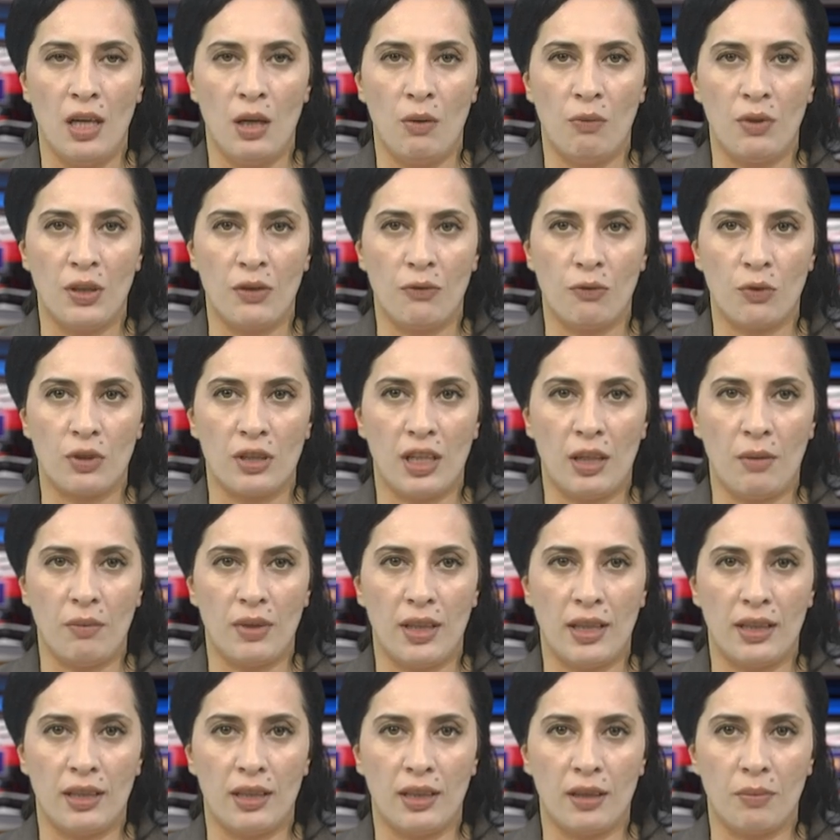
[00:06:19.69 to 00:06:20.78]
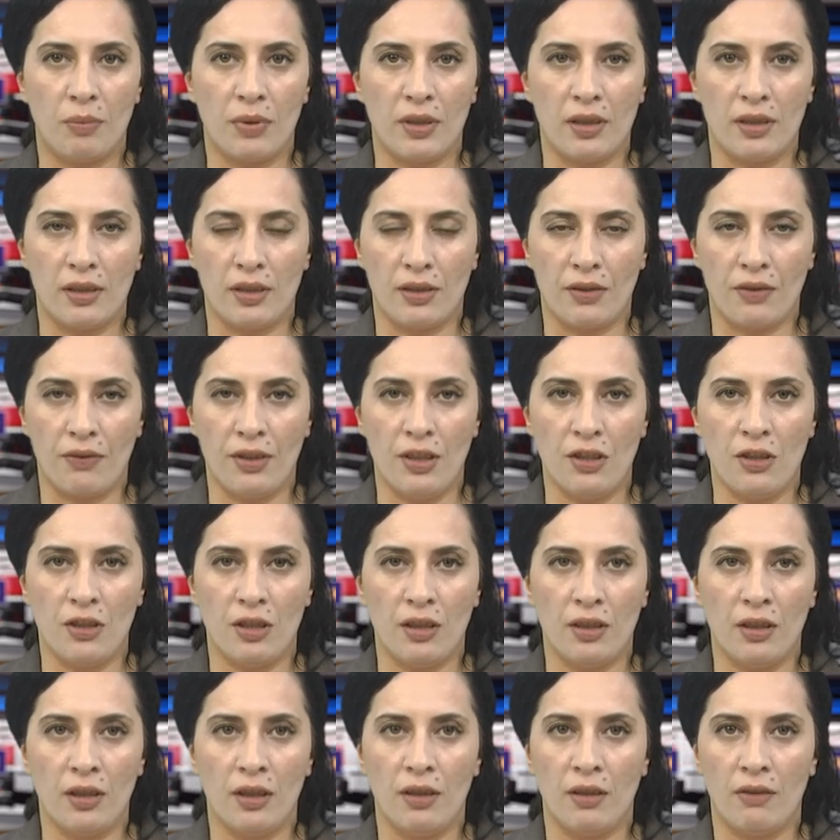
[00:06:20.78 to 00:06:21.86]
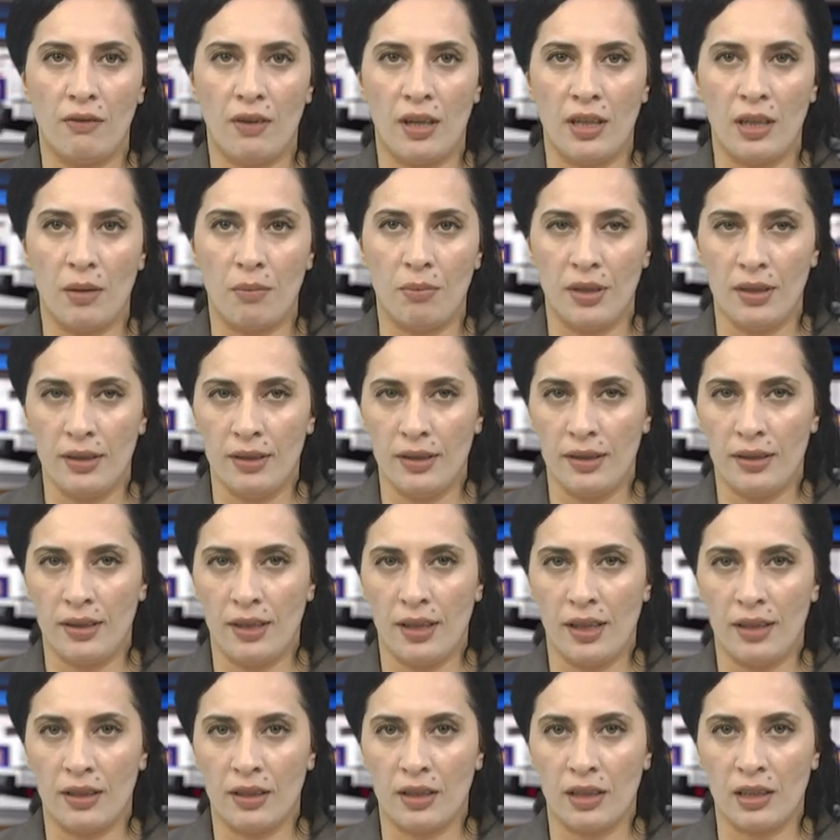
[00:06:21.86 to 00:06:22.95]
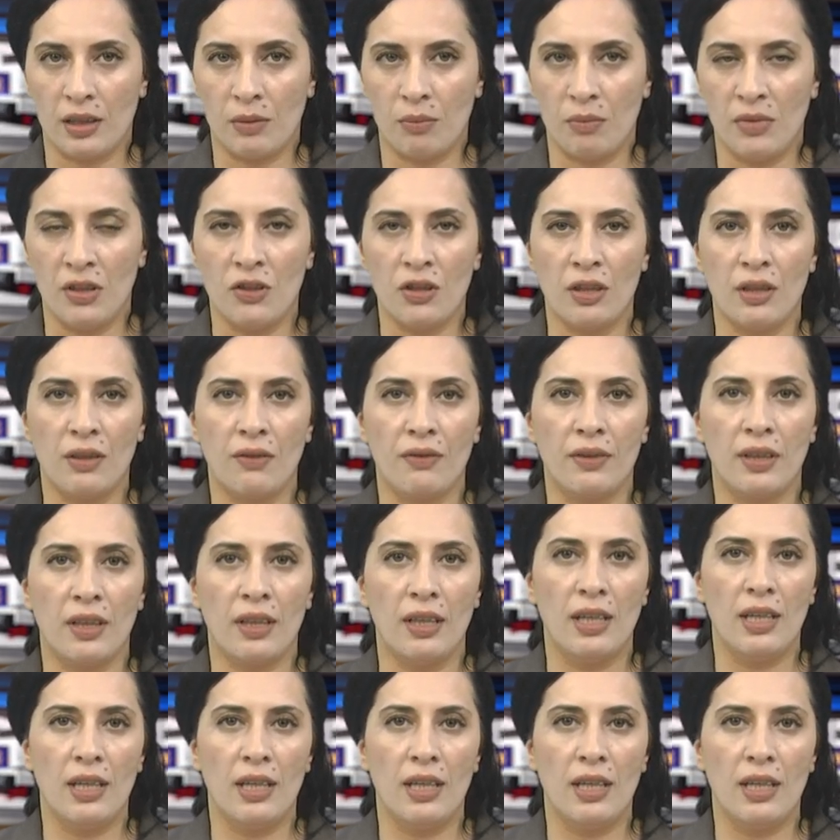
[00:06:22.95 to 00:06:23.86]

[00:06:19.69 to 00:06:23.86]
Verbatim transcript: which was aimed at the preservation, viability and transmission of the